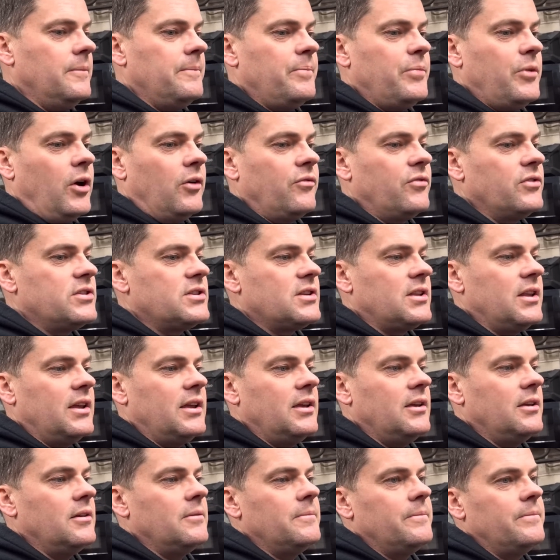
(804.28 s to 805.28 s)

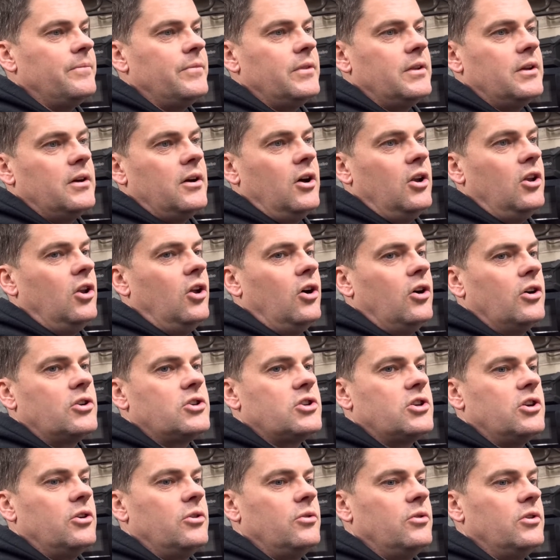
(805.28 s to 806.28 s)
obviously a lot of
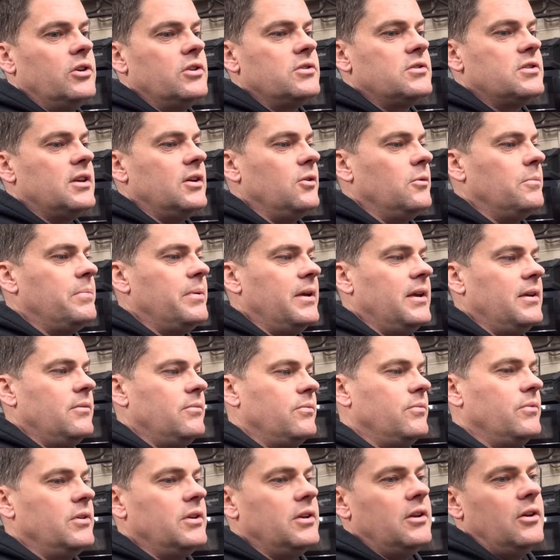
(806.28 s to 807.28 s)
tuners, it would be,
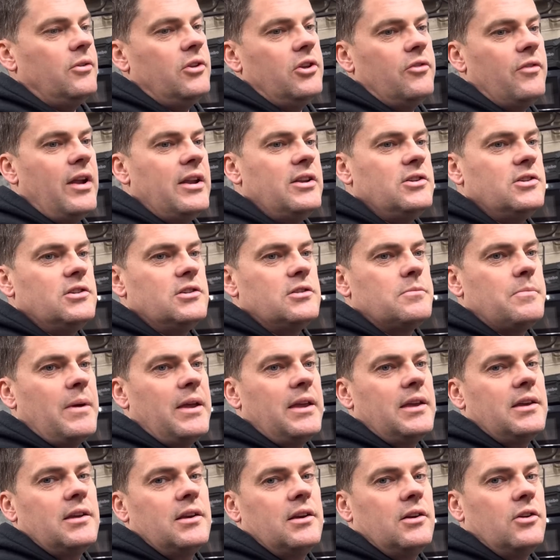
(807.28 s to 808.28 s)
you know, your engine's
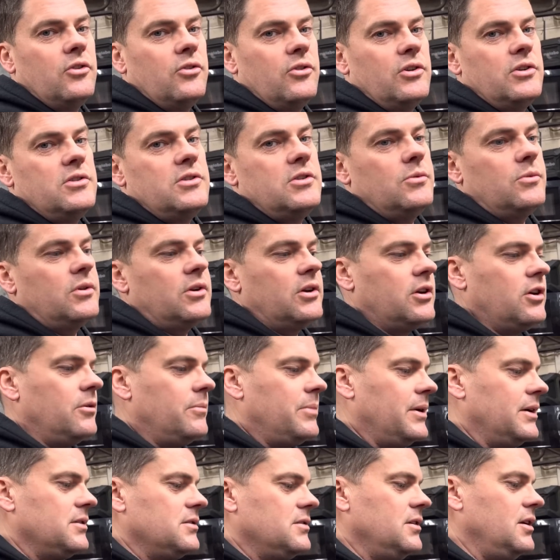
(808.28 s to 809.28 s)
making a noise, you want to go
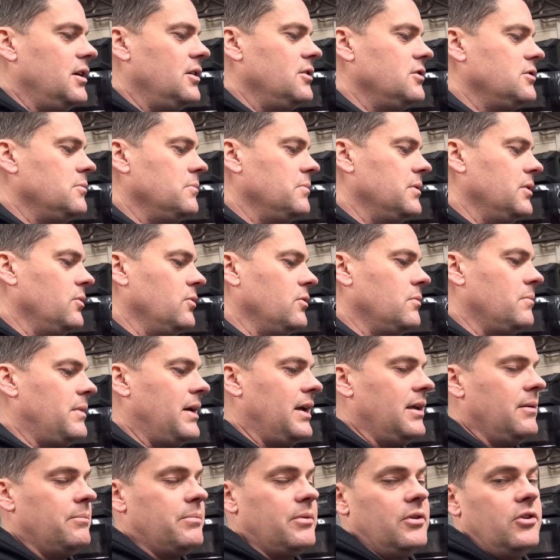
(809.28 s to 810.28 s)
back to the engine builder,
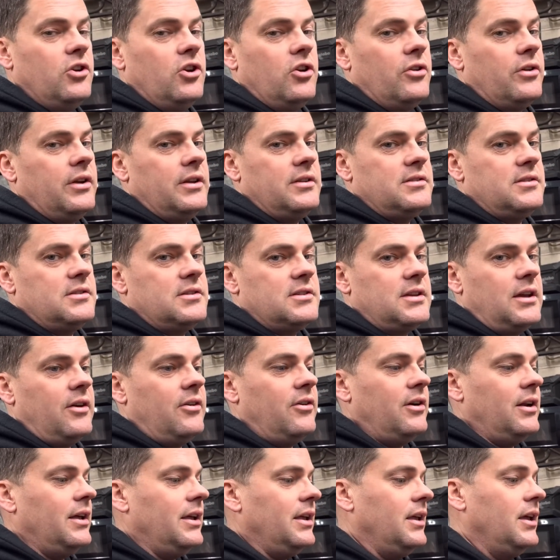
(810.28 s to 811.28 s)
mate, but not
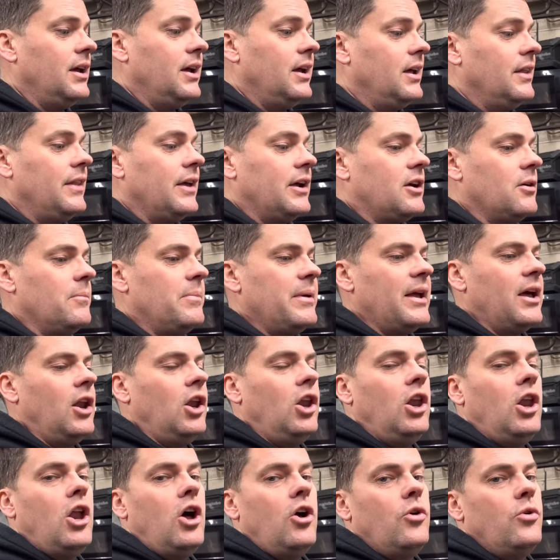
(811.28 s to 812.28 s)
necessarily. There can be a
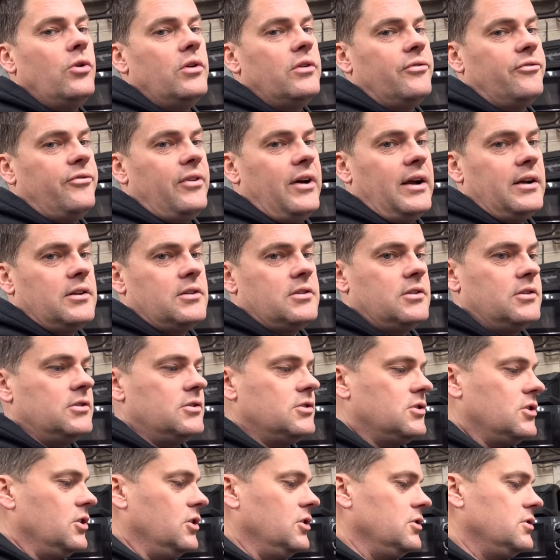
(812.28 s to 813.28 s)
load of
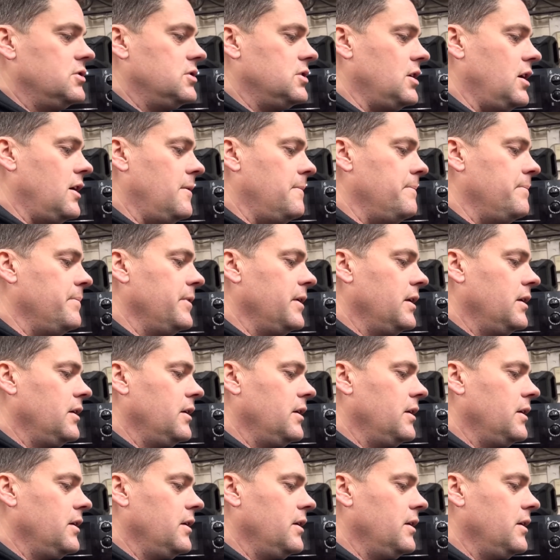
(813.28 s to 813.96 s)
factors that um